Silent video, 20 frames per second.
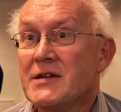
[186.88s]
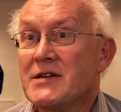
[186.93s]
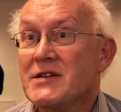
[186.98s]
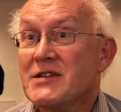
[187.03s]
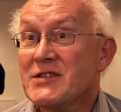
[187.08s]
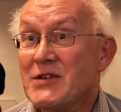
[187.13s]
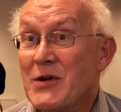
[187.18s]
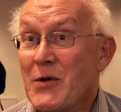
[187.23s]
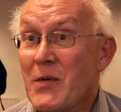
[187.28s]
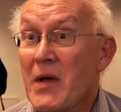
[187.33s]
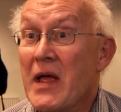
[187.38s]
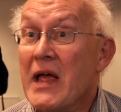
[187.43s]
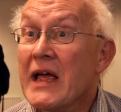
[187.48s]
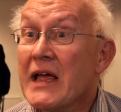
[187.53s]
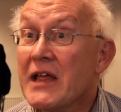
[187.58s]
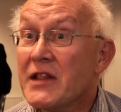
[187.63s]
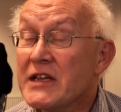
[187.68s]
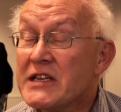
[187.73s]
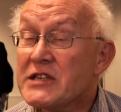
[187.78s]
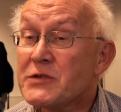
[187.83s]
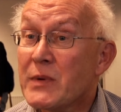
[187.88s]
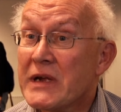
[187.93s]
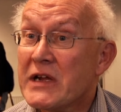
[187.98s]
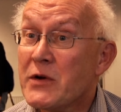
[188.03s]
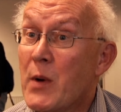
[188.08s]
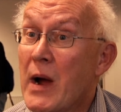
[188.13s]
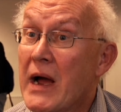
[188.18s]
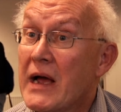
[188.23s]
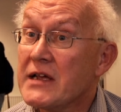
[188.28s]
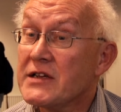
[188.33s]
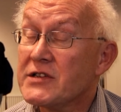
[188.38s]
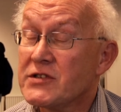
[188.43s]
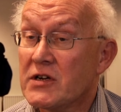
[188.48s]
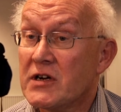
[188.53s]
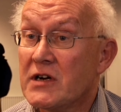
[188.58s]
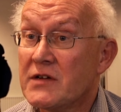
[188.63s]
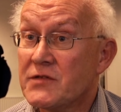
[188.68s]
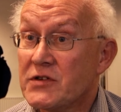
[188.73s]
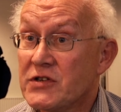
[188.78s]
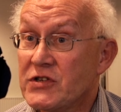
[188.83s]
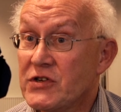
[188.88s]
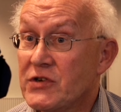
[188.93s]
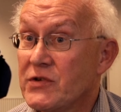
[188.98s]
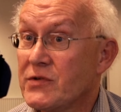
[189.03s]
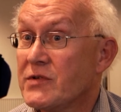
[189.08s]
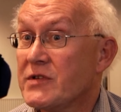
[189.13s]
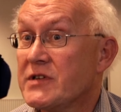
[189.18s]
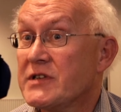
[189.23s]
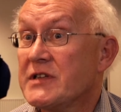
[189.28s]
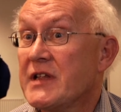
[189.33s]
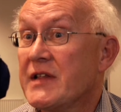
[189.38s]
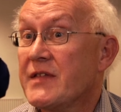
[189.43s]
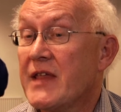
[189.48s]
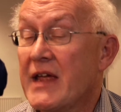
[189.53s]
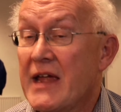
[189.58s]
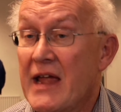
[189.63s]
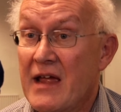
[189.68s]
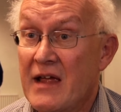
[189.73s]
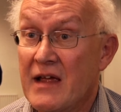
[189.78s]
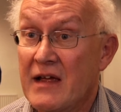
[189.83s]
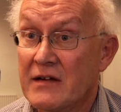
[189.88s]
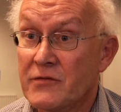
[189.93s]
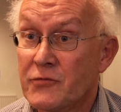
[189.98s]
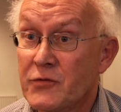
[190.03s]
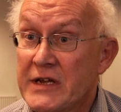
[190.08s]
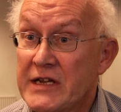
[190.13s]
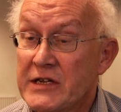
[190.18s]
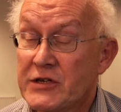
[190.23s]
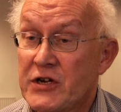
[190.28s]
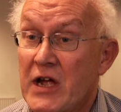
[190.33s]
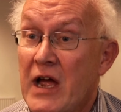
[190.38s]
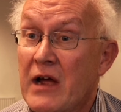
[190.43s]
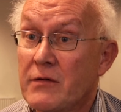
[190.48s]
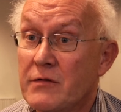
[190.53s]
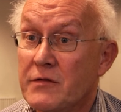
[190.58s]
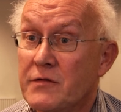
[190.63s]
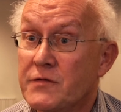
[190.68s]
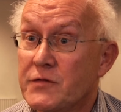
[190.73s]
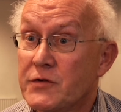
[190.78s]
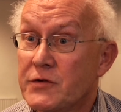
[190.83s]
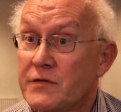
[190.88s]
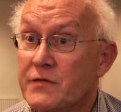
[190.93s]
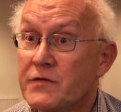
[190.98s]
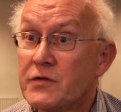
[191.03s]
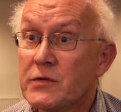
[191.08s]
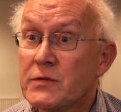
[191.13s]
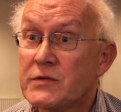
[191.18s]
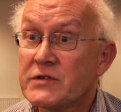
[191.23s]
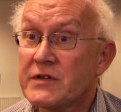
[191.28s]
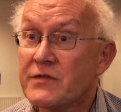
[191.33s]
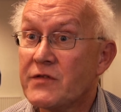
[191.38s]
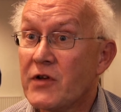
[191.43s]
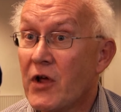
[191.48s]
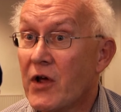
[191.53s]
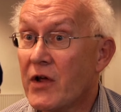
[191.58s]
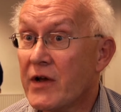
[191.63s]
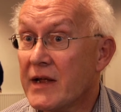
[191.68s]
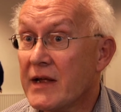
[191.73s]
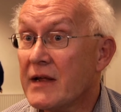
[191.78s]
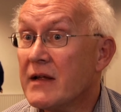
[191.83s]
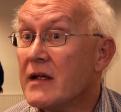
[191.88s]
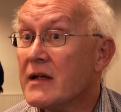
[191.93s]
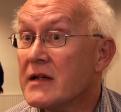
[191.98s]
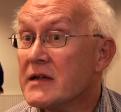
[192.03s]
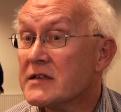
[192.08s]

So this requires of the students that they reach out for the fruits of learning,